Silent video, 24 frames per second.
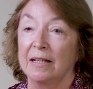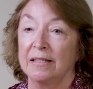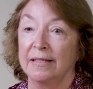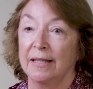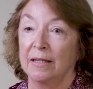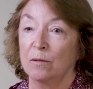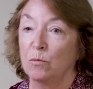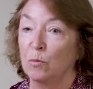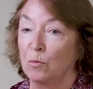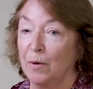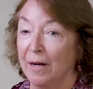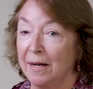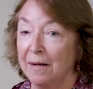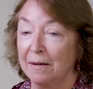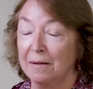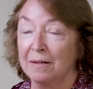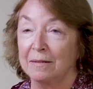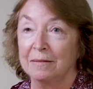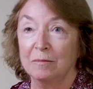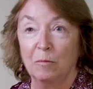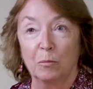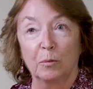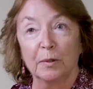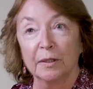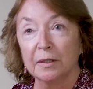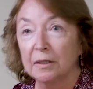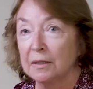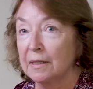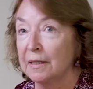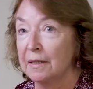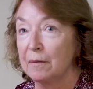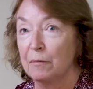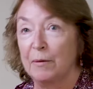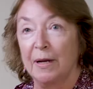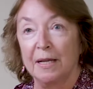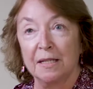said, well, we're
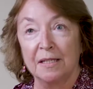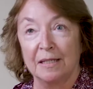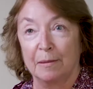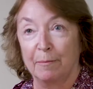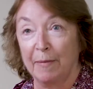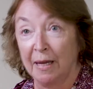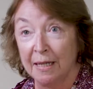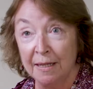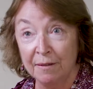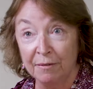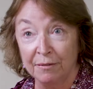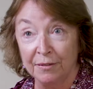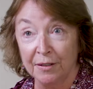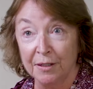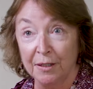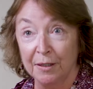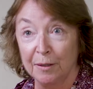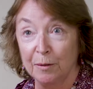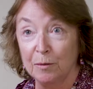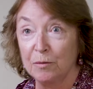gonna raise some money for you.